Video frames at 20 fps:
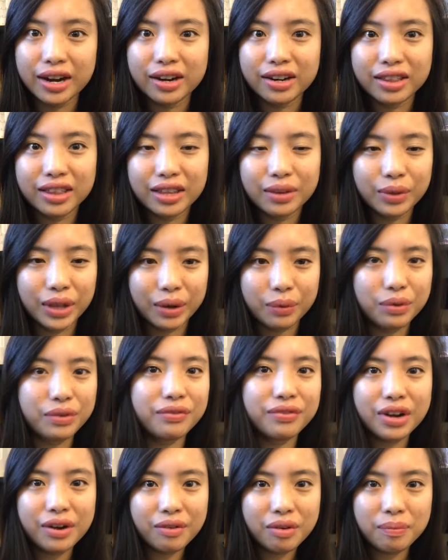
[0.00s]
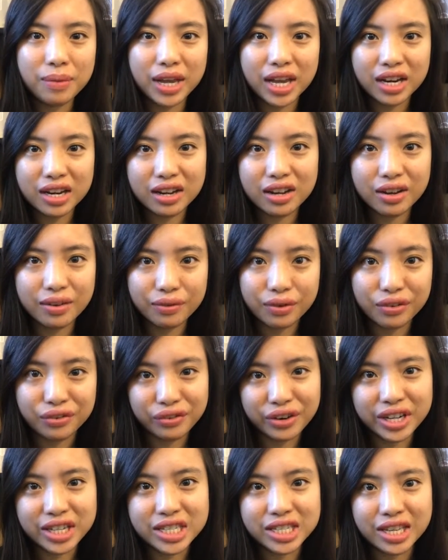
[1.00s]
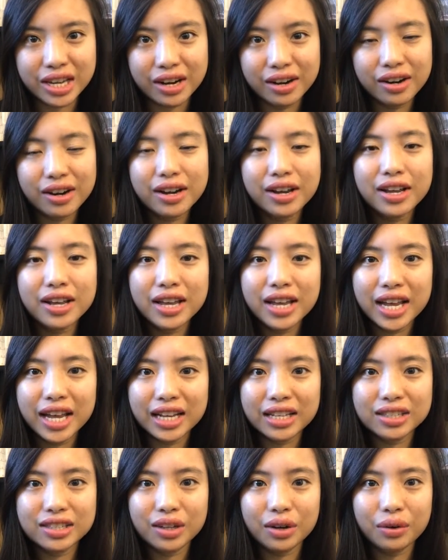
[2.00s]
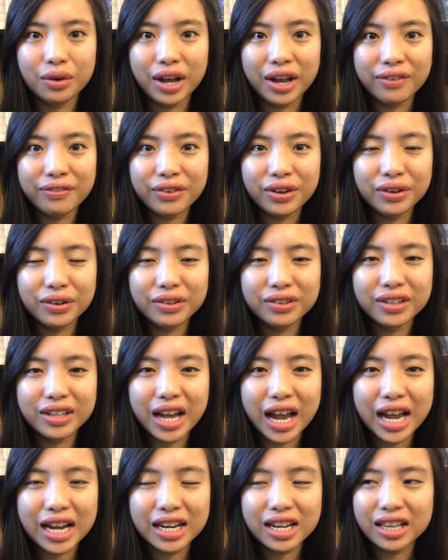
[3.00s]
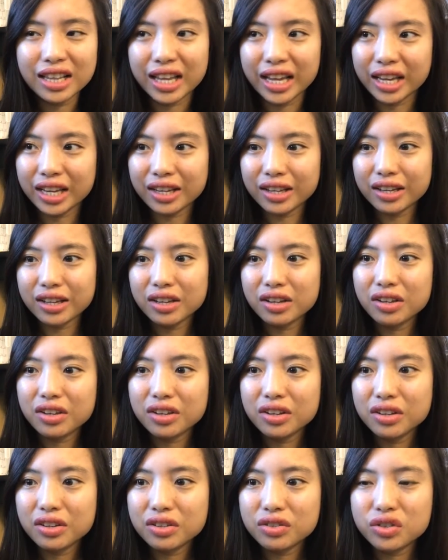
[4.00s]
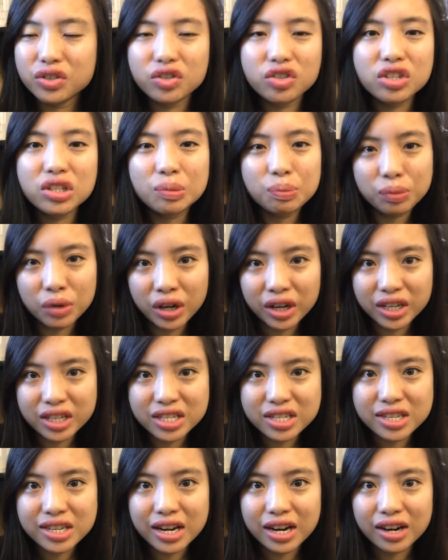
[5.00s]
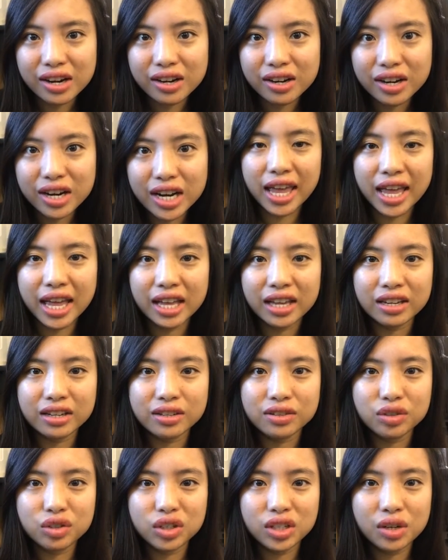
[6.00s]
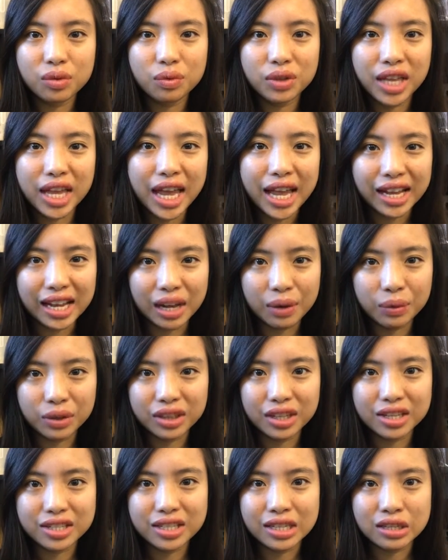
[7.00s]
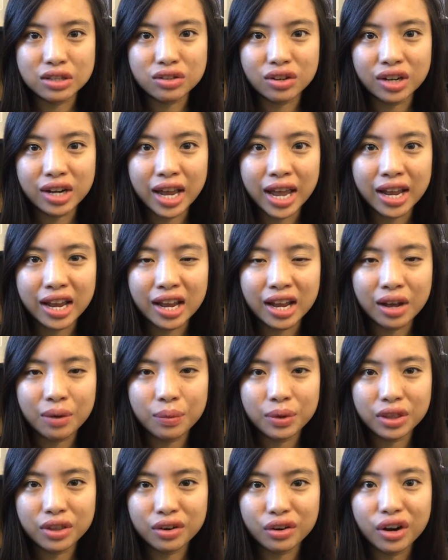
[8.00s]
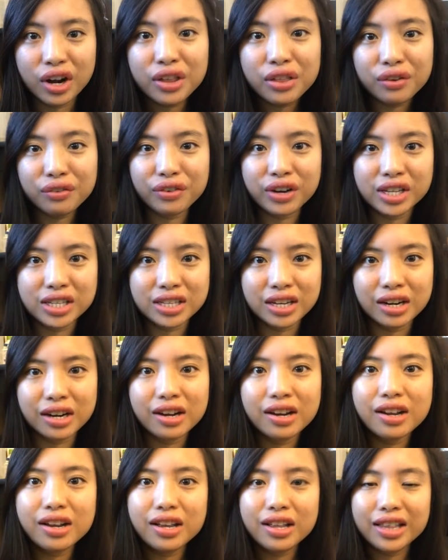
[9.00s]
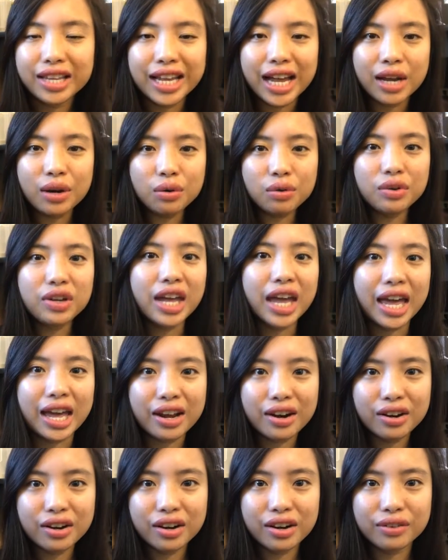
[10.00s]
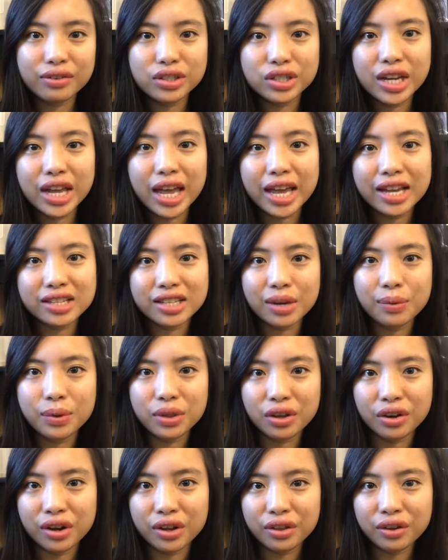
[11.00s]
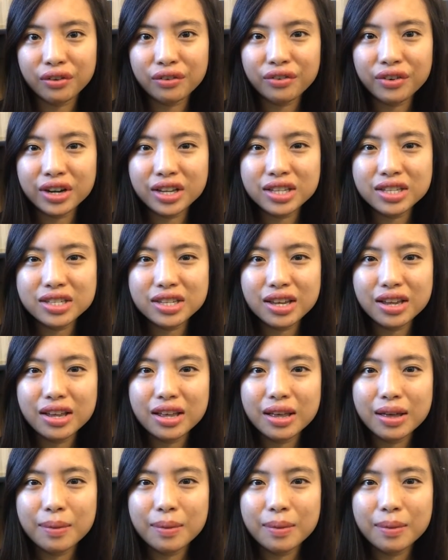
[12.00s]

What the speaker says: there. Like, we've never met any of her friends there. And so I felt kind of like she just brought us there, and she didn't really hang out with us and started hanging out with her other friends there. Like, I don't care if she hangs out with her other friends,